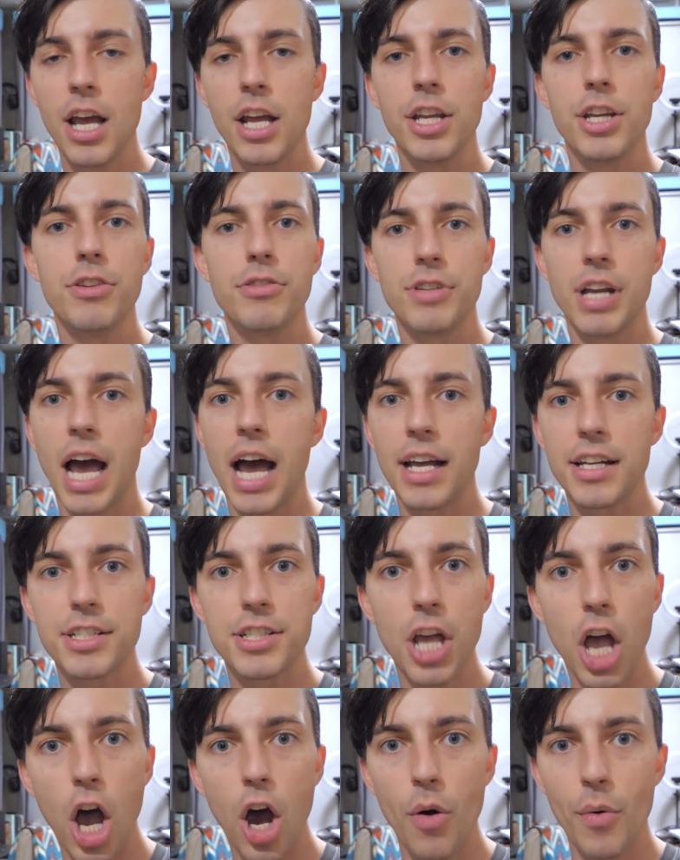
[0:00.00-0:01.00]
You're not
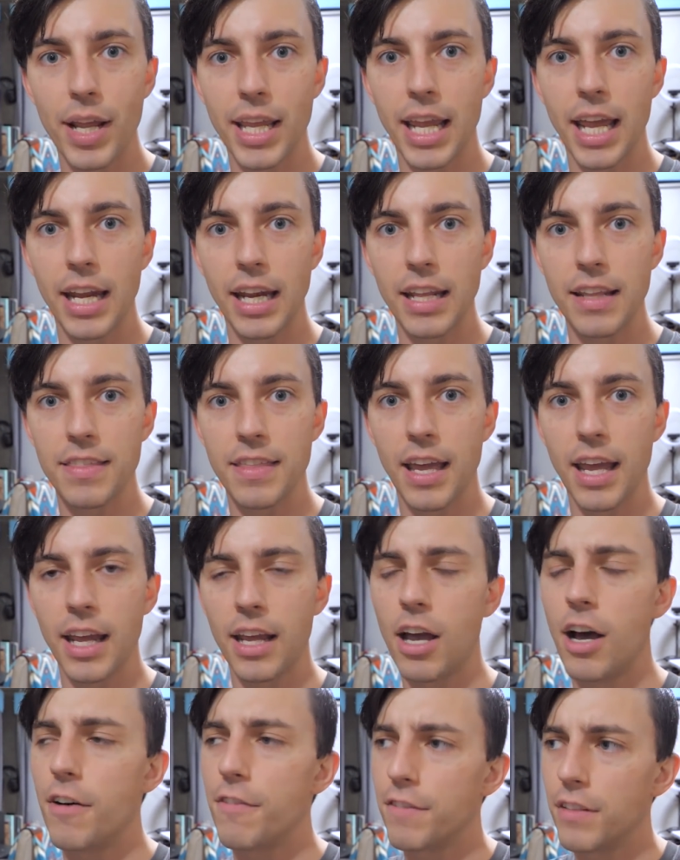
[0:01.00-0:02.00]
towing
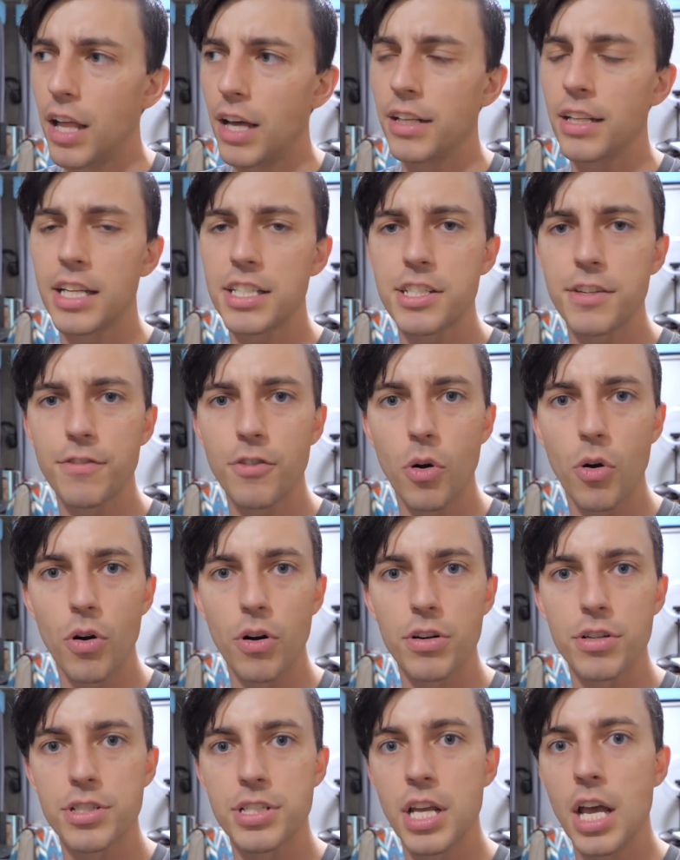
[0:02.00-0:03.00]
anything unless of
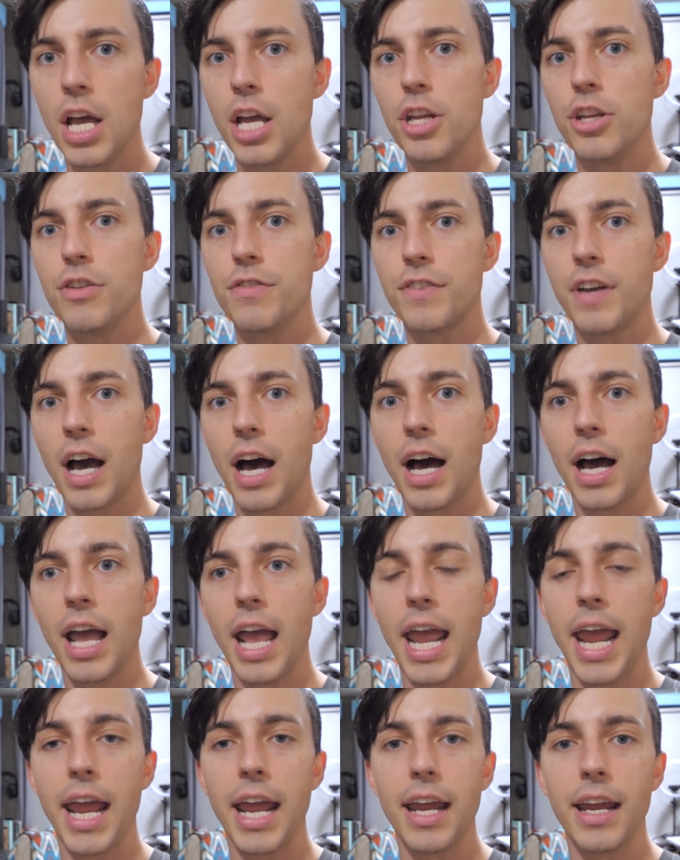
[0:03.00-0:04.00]
course you've
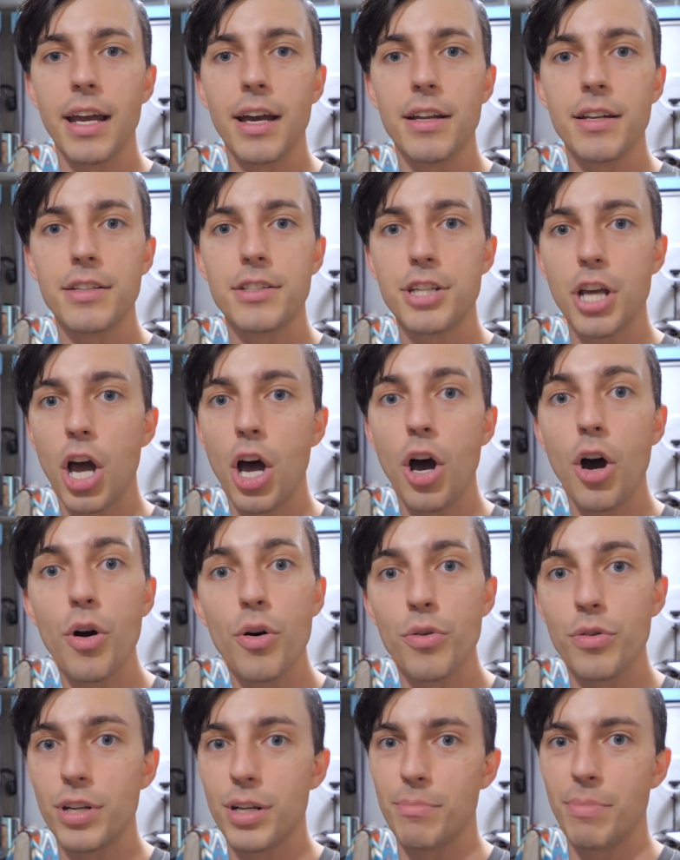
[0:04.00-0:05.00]
got a
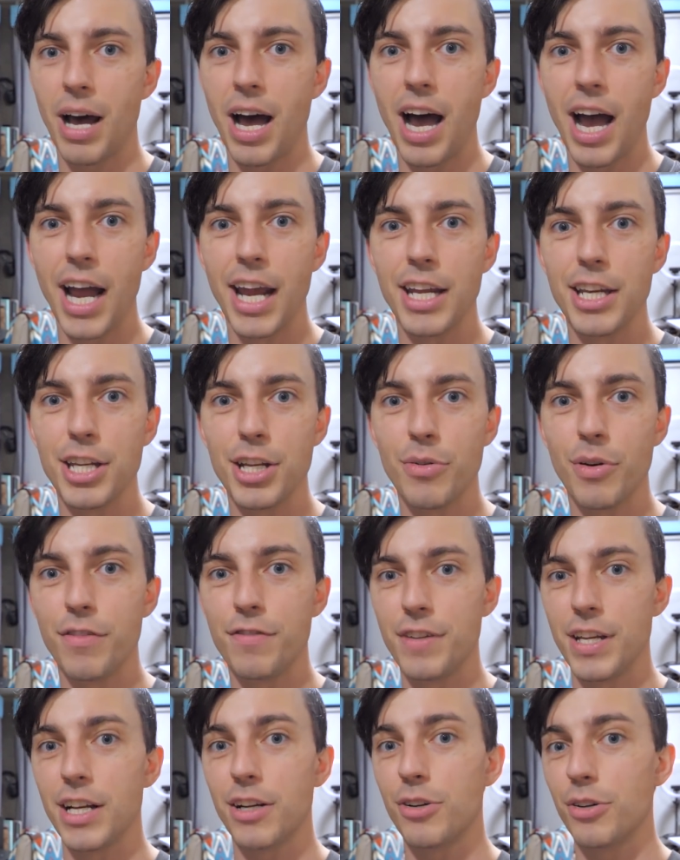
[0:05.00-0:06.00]
towed behind you, a
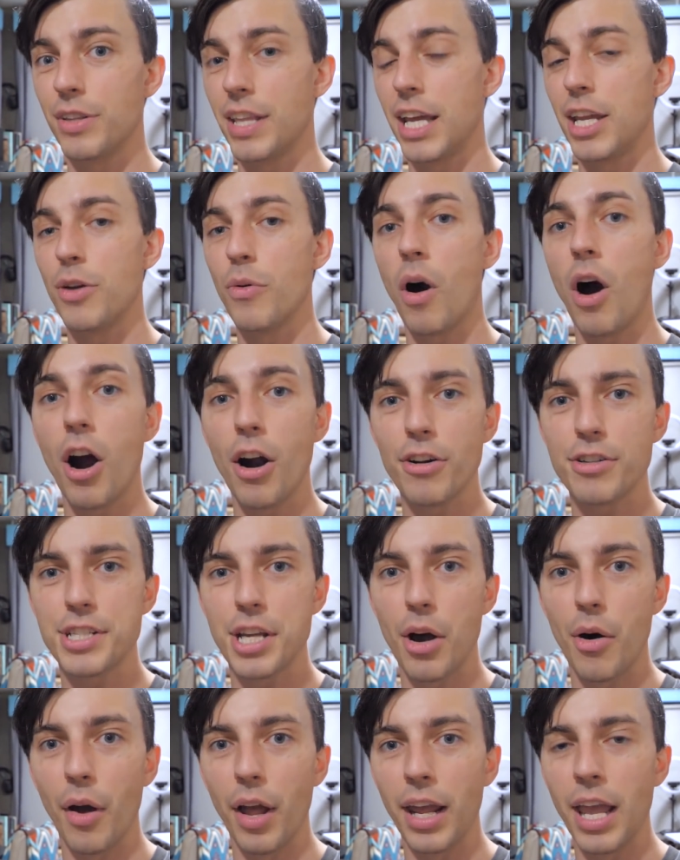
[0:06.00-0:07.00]
vehicle that you are
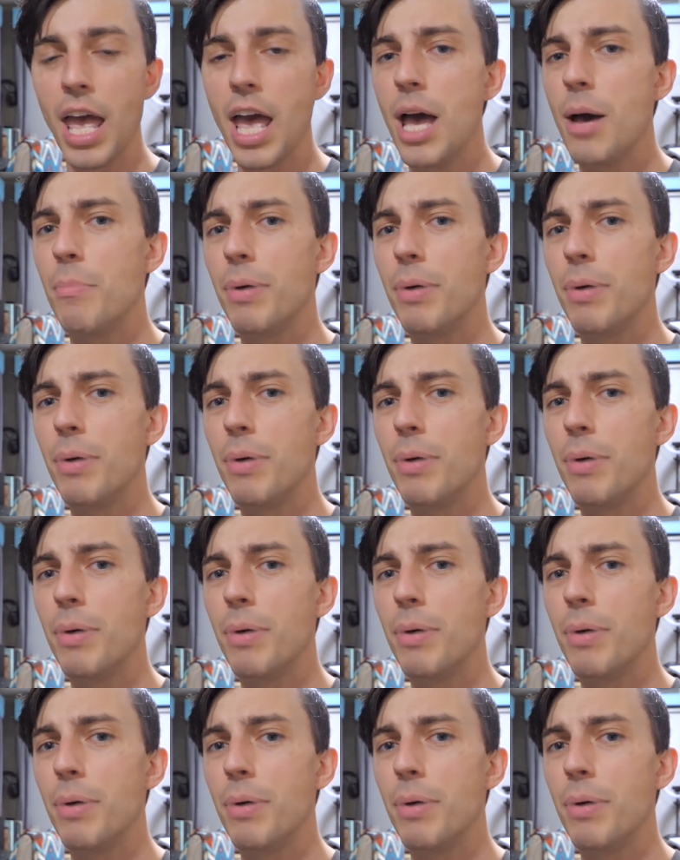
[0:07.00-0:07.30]
towing.